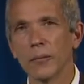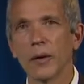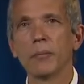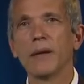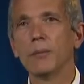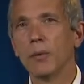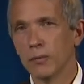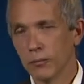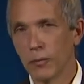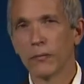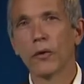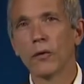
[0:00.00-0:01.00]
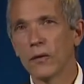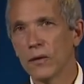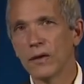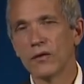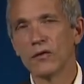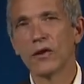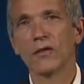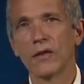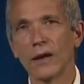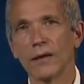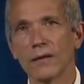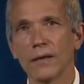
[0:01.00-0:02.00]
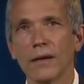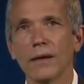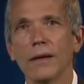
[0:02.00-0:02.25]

but people refer to this just as the